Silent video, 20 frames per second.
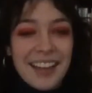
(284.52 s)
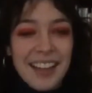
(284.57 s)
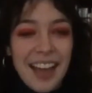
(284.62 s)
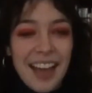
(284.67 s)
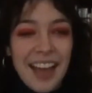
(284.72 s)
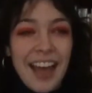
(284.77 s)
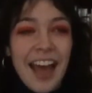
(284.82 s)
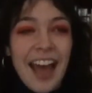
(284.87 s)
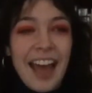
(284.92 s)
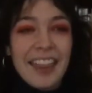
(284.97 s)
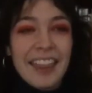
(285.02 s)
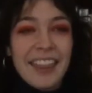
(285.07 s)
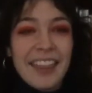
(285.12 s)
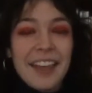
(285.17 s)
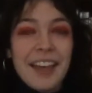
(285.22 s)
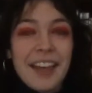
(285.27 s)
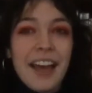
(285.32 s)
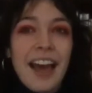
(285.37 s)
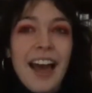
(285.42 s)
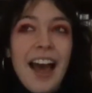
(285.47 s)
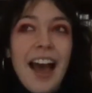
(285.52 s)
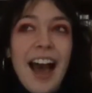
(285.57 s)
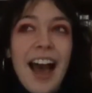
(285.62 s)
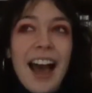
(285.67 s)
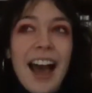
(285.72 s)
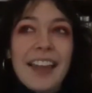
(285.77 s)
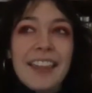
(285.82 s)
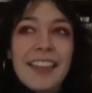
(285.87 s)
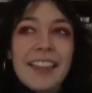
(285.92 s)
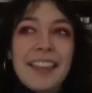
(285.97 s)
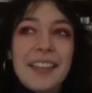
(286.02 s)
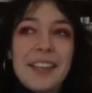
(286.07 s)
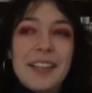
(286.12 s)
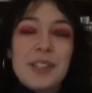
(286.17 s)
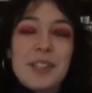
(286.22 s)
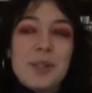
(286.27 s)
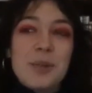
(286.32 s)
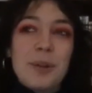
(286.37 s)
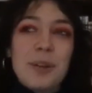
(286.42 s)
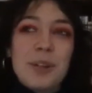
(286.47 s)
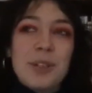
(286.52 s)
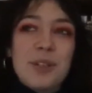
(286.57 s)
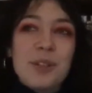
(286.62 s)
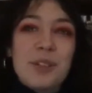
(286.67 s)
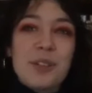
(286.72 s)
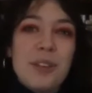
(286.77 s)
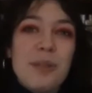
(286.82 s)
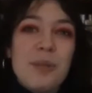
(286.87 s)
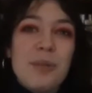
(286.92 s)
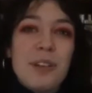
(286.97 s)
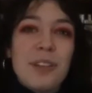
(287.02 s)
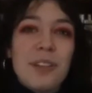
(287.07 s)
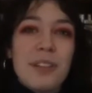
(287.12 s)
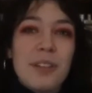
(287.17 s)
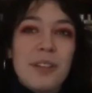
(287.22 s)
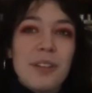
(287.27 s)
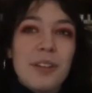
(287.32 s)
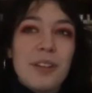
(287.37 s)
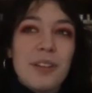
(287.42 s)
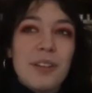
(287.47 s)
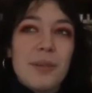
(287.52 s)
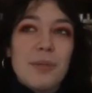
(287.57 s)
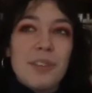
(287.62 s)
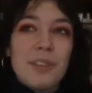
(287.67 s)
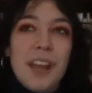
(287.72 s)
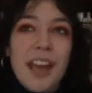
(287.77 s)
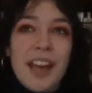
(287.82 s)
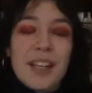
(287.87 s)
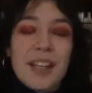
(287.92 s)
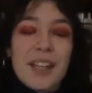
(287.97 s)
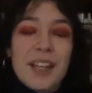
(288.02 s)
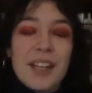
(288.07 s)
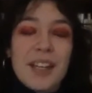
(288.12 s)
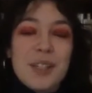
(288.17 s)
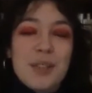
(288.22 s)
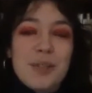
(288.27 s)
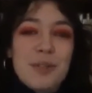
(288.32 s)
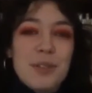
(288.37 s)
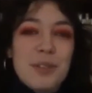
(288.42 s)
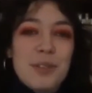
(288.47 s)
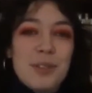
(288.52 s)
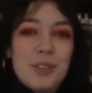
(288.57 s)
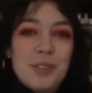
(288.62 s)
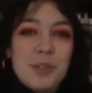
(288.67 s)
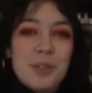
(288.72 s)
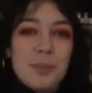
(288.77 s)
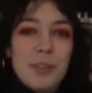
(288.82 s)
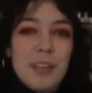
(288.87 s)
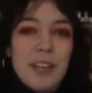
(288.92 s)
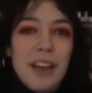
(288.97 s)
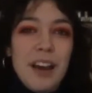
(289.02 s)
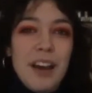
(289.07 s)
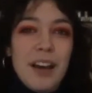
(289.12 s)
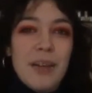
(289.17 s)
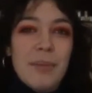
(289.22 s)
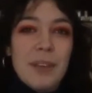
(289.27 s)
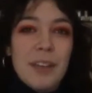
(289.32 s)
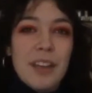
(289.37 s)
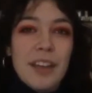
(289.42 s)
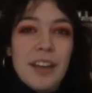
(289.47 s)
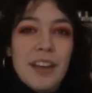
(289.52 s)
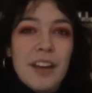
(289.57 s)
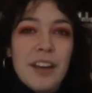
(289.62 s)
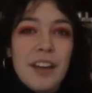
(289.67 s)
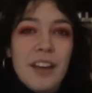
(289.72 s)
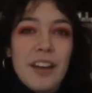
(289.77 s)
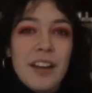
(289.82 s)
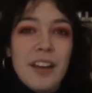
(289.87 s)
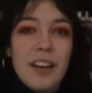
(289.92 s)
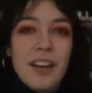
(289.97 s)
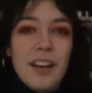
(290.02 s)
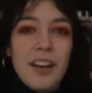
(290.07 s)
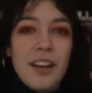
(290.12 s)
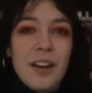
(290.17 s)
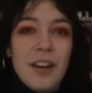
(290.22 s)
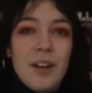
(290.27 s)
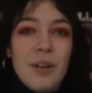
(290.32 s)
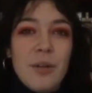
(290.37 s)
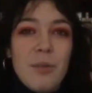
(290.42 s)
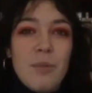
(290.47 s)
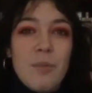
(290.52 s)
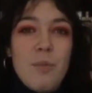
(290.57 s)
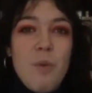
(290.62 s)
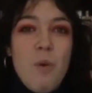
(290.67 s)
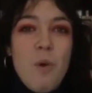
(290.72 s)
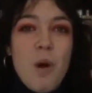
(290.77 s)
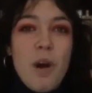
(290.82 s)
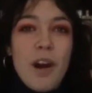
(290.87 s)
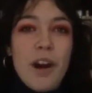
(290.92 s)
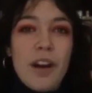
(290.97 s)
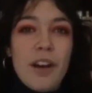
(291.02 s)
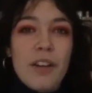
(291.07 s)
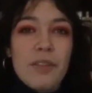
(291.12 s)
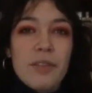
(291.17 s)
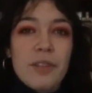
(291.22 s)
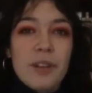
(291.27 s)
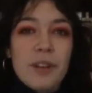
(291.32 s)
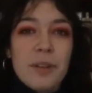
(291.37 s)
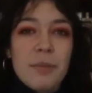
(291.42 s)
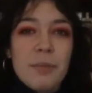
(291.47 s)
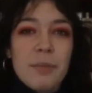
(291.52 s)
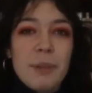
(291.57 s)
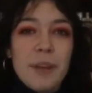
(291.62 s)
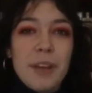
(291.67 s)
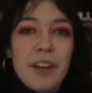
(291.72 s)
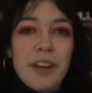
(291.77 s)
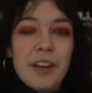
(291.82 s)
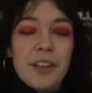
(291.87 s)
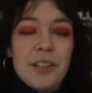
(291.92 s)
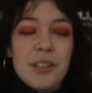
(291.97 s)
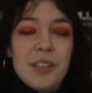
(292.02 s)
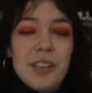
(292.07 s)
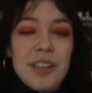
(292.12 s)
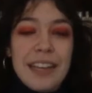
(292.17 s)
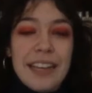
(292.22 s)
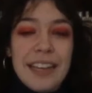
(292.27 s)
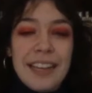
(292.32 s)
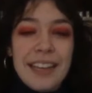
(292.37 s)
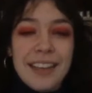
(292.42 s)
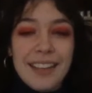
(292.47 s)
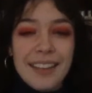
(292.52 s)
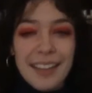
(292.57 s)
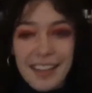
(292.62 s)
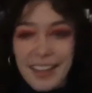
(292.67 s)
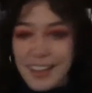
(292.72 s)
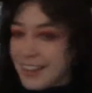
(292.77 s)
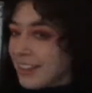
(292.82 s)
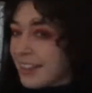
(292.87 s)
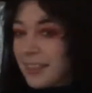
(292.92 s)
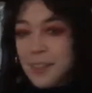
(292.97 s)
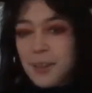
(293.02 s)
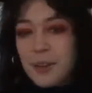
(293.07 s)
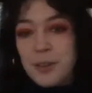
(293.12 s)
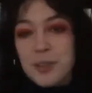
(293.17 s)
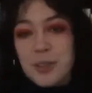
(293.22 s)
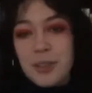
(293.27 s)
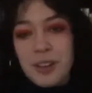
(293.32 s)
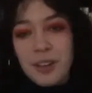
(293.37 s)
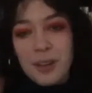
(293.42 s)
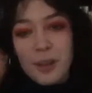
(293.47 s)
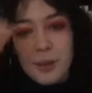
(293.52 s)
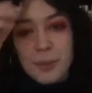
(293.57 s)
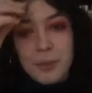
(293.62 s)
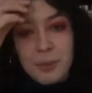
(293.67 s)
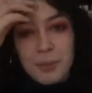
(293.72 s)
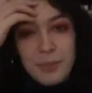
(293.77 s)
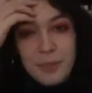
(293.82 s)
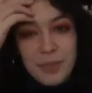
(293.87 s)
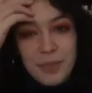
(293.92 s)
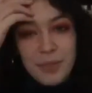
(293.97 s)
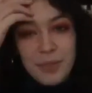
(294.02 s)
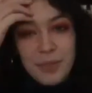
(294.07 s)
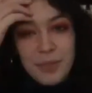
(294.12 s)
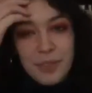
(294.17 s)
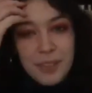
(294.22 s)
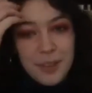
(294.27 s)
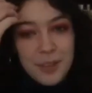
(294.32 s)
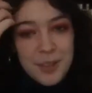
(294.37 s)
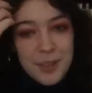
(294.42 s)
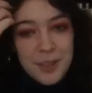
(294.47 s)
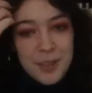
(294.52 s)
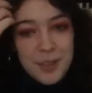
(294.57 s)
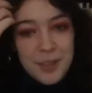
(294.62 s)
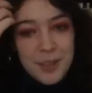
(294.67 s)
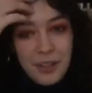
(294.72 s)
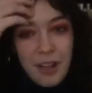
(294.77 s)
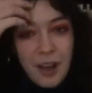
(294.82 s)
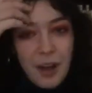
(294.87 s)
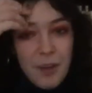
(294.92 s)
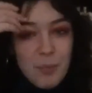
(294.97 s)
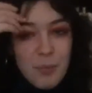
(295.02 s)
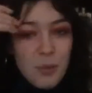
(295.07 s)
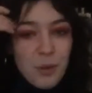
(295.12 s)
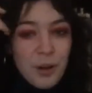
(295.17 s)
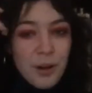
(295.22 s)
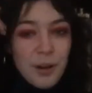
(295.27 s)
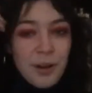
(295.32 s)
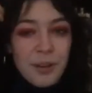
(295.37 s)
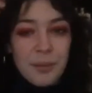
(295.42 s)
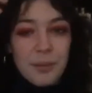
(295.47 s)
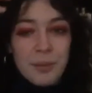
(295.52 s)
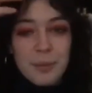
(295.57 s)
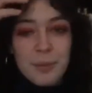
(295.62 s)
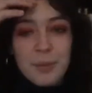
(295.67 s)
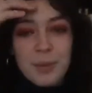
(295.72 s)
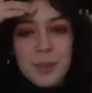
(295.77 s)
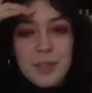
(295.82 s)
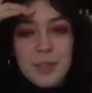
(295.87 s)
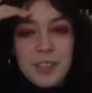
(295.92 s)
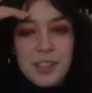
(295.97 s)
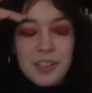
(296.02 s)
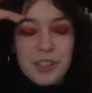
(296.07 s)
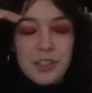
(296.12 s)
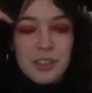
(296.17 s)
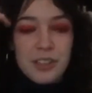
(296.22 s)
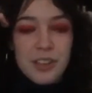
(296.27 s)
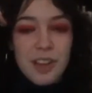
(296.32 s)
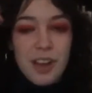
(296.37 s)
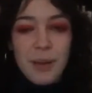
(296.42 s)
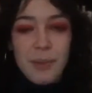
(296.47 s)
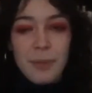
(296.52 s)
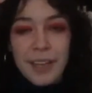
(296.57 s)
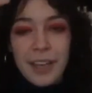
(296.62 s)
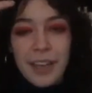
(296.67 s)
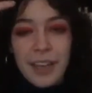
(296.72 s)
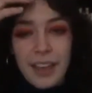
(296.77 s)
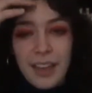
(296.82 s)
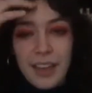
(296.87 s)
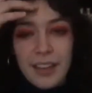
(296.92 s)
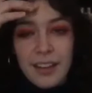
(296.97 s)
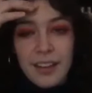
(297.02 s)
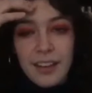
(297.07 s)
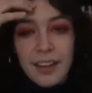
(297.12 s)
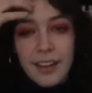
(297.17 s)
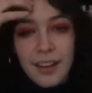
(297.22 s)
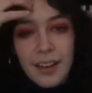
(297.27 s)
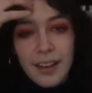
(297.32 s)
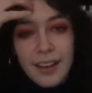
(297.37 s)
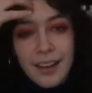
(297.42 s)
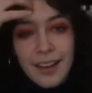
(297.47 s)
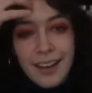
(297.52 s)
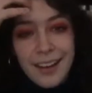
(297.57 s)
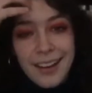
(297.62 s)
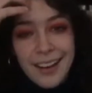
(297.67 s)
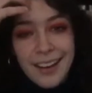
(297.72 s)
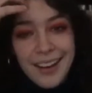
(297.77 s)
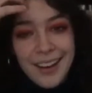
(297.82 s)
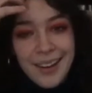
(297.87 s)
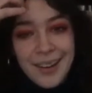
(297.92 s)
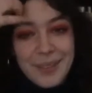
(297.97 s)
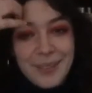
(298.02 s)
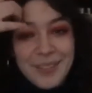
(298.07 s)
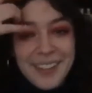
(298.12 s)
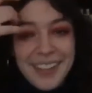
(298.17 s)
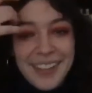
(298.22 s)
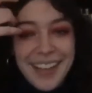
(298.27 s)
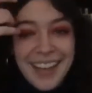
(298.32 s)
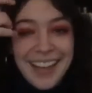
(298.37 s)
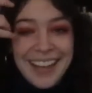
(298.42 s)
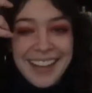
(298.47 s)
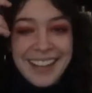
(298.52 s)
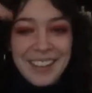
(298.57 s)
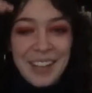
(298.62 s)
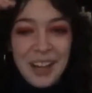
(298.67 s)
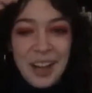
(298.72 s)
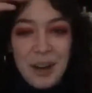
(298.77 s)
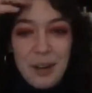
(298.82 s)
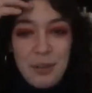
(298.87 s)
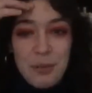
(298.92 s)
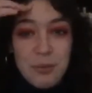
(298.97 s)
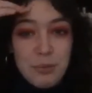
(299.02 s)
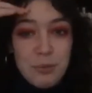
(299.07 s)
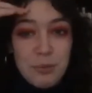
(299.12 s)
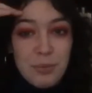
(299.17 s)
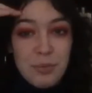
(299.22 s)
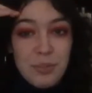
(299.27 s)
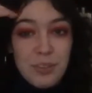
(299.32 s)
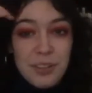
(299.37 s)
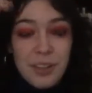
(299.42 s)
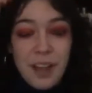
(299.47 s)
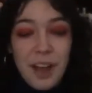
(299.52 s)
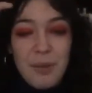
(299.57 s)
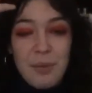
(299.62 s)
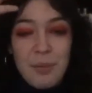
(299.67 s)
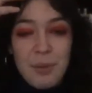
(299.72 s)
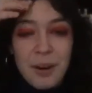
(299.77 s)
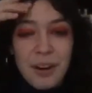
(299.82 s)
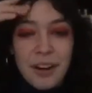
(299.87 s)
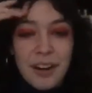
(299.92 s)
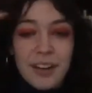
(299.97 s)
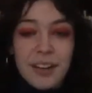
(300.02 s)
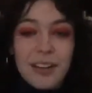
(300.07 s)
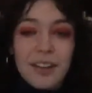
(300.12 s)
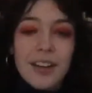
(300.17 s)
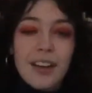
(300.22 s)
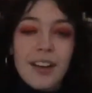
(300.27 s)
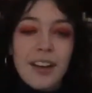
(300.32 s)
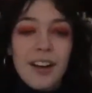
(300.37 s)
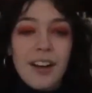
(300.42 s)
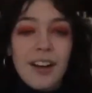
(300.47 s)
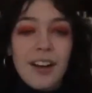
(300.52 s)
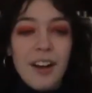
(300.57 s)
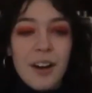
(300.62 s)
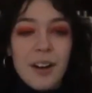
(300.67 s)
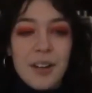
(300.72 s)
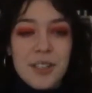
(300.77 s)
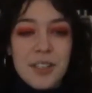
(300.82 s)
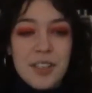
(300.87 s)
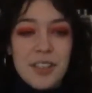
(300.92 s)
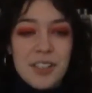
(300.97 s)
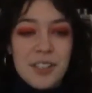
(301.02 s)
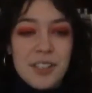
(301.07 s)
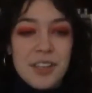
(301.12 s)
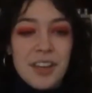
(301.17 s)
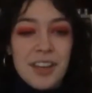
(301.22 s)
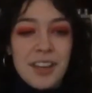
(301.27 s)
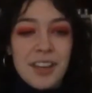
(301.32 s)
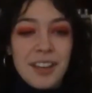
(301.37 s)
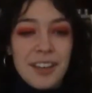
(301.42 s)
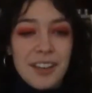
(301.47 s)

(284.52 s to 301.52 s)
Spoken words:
I think especially with Nashville just becoming more of a bigger city, there's gonna there's gonna be a lot more musicians coming in. and a lot more artistic